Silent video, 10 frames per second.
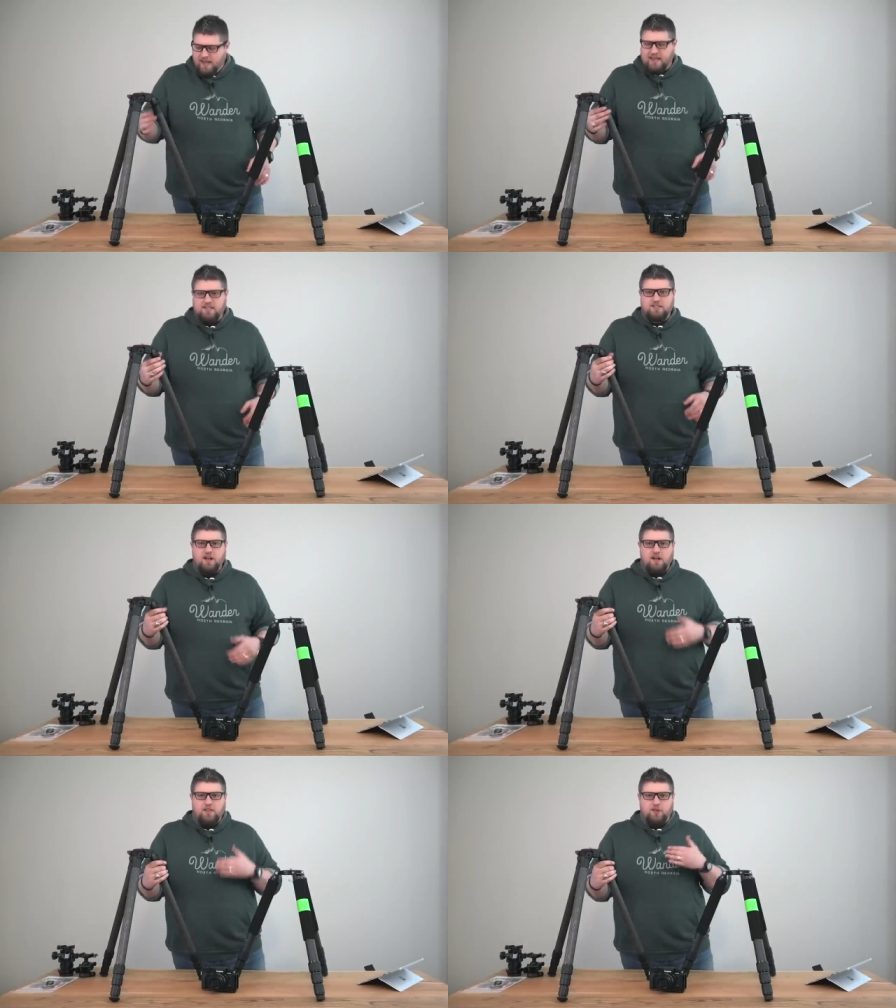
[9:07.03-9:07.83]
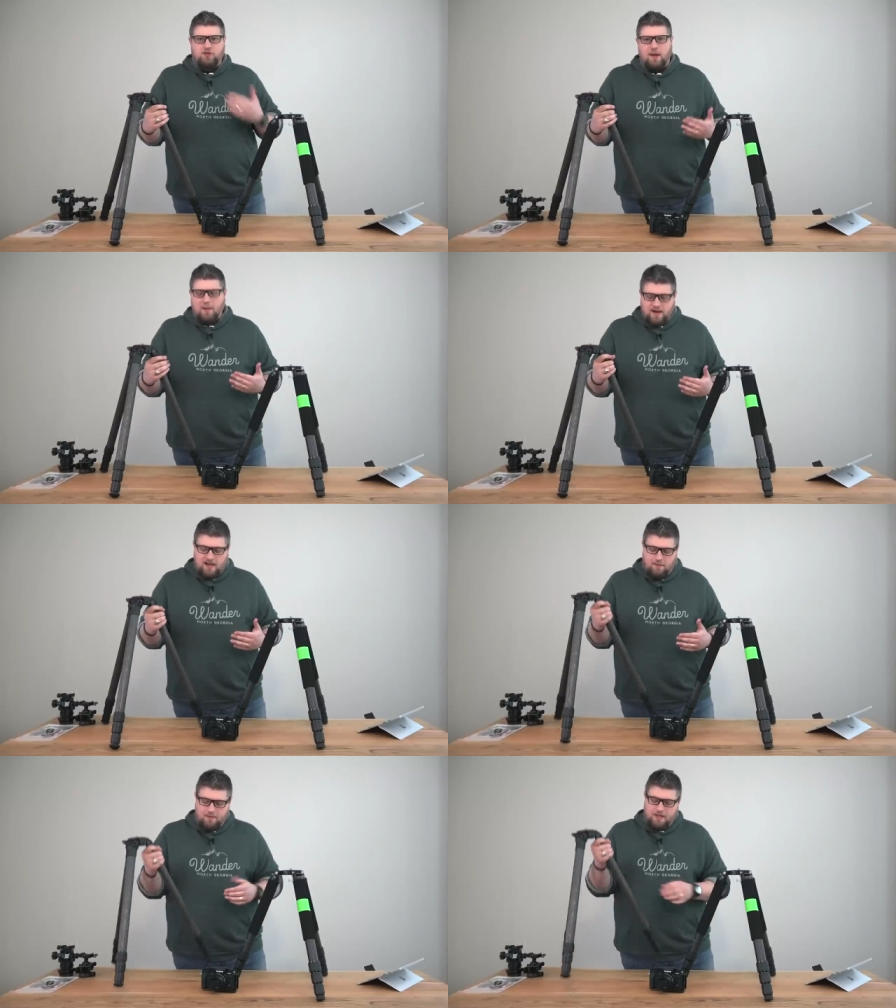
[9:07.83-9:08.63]
is the
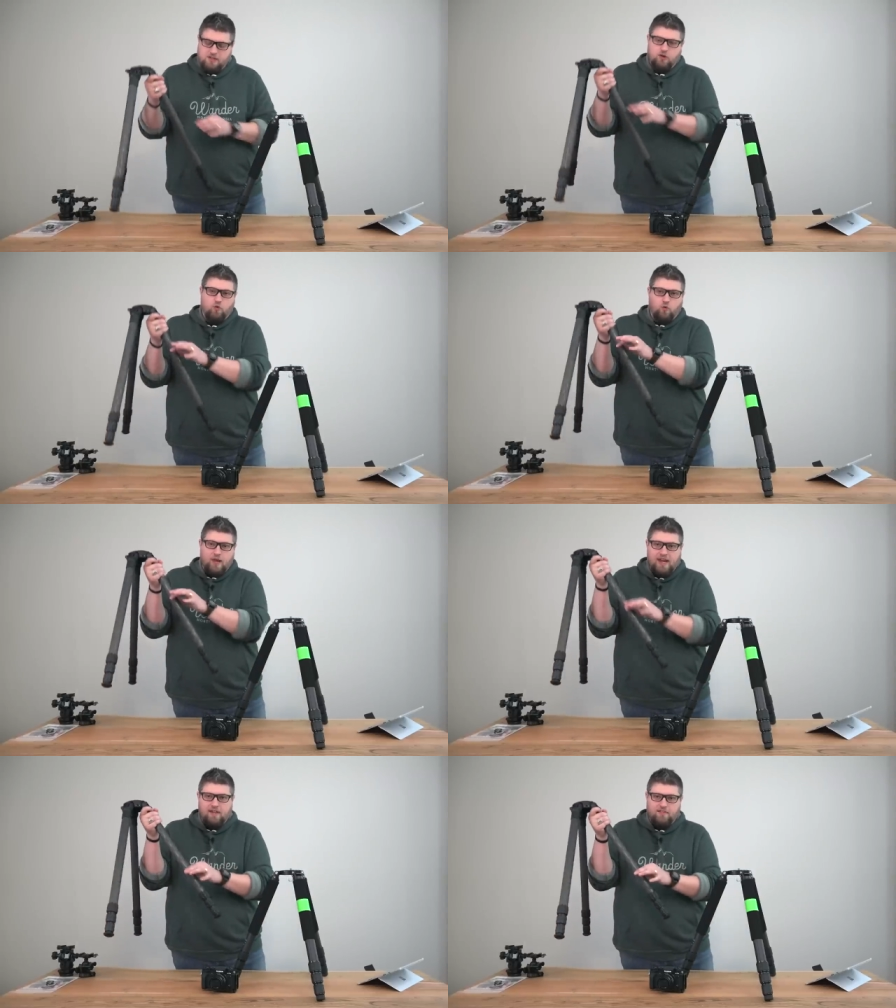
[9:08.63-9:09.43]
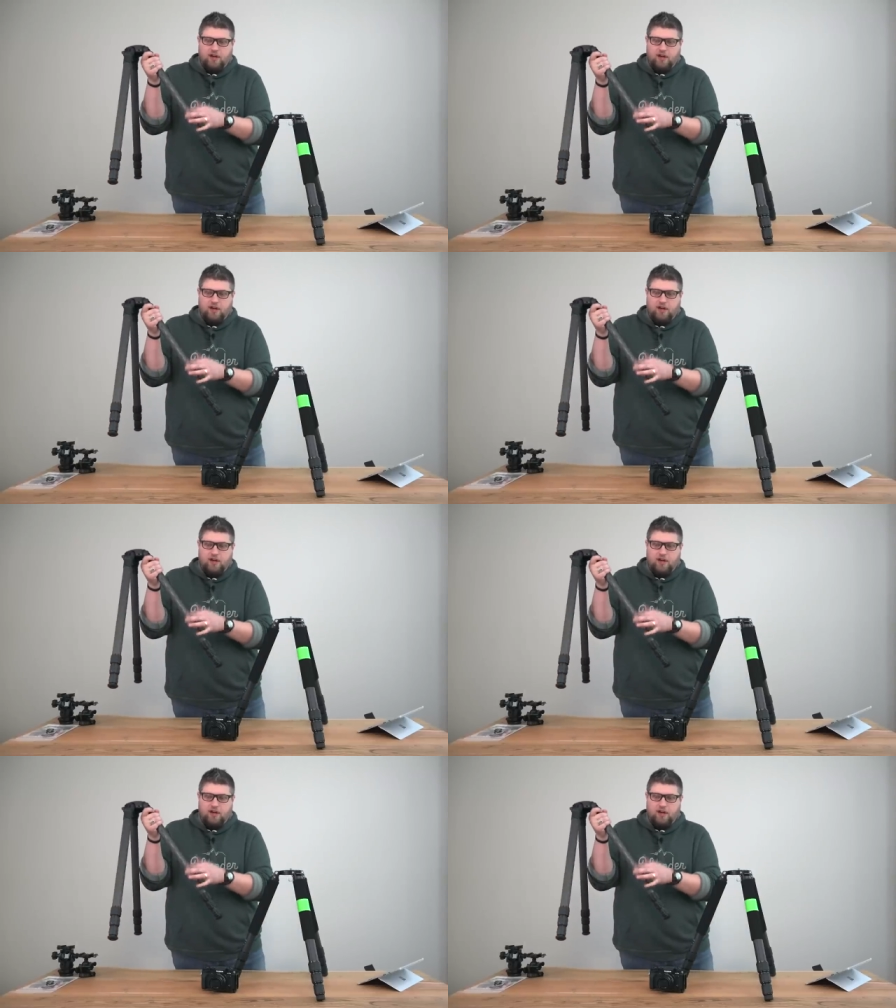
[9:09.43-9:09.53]
tripod company's weave,